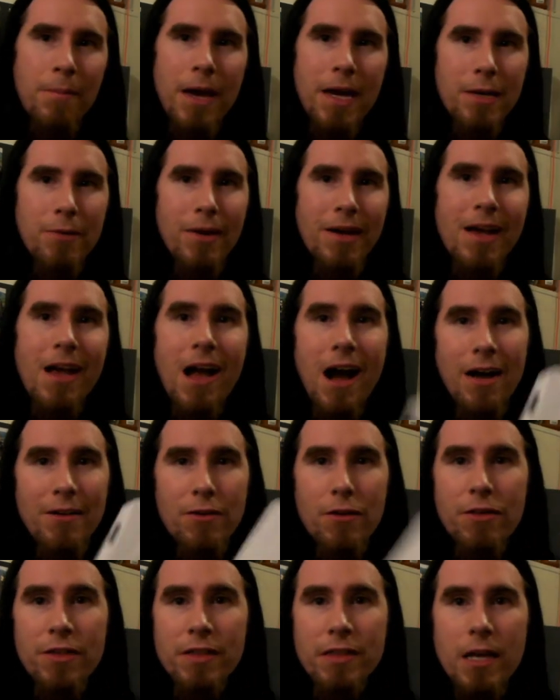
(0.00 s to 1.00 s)
Anyway,
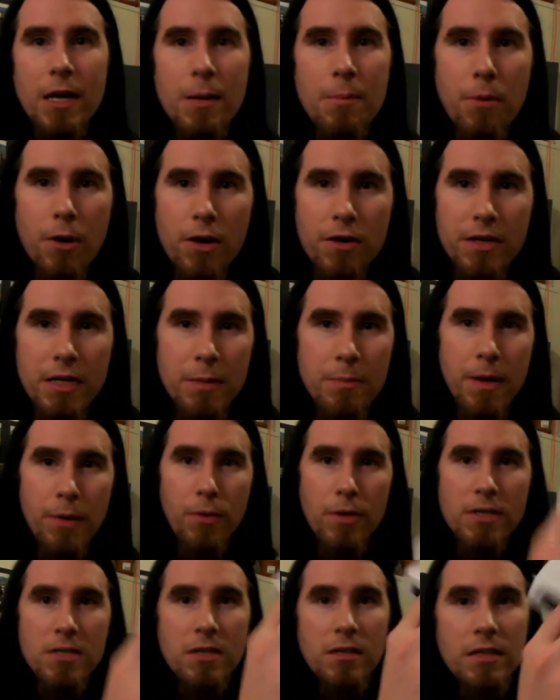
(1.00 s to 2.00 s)
another thing that I bought on
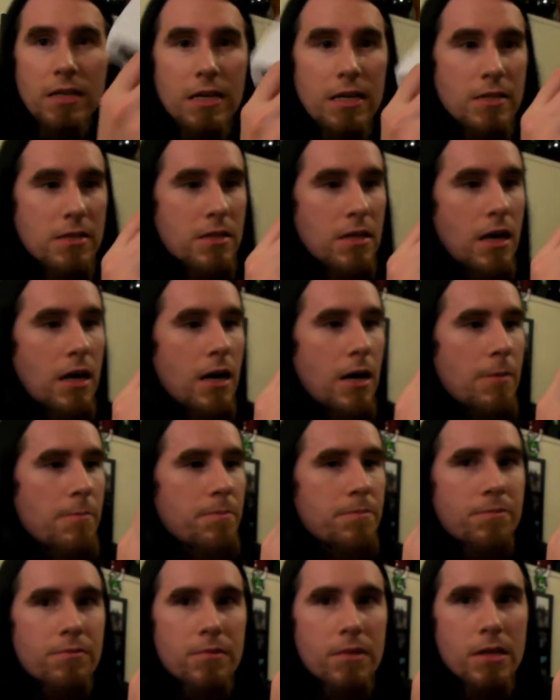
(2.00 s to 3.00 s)
eBay recently is, I
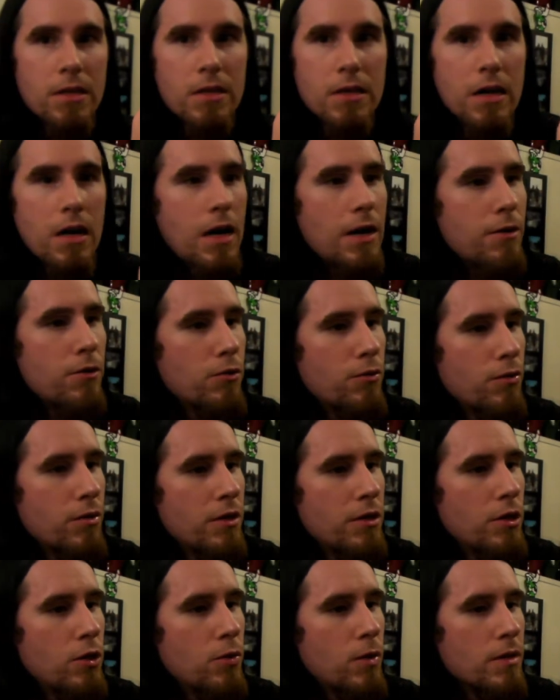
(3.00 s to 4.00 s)
don't
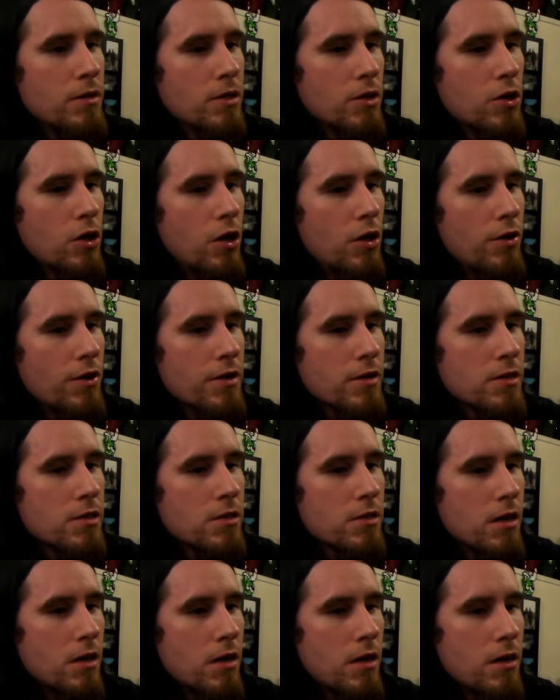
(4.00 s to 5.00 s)
really know what to call
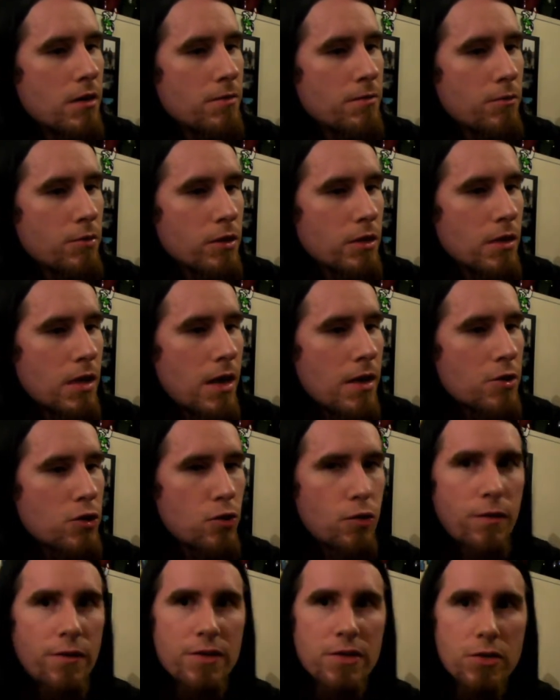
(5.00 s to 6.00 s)
this, what the
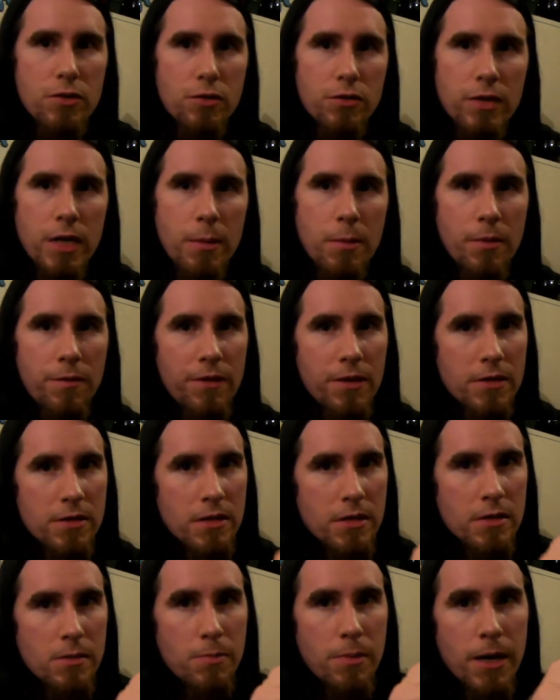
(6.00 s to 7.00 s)
actual physical name of
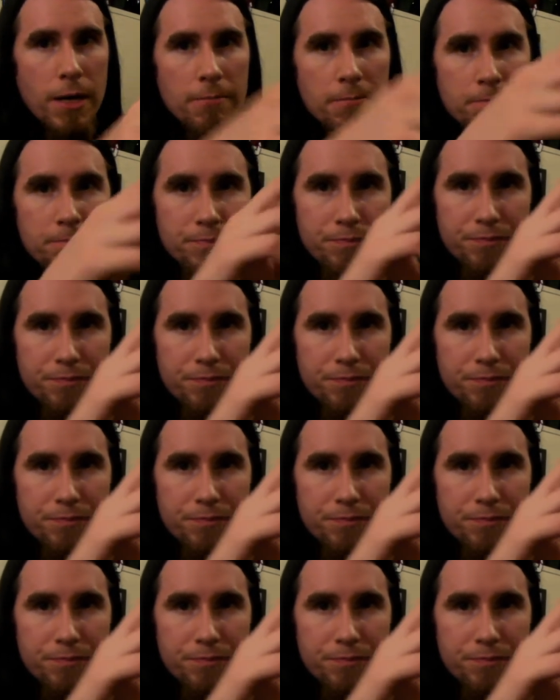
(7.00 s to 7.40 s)
this is, but